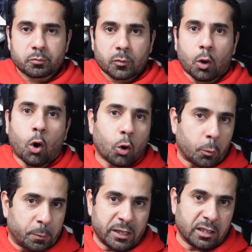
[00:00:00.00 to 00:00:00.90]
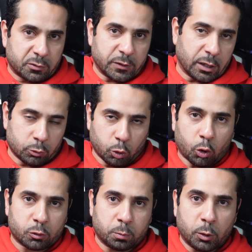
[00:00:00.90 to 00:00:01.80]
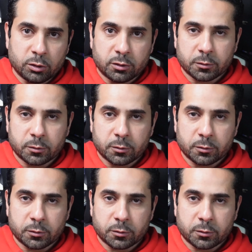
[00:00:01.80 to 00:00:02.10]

or PSV and Dortmund.